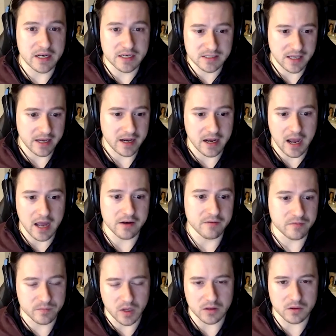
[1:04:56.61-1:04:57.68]
And it's like kind
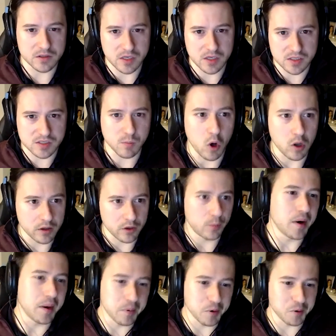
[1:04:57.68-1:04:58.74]
of a small little
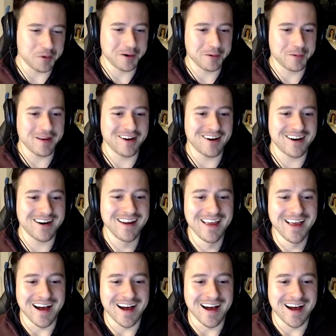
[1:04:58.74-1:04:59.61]
bubble where we are.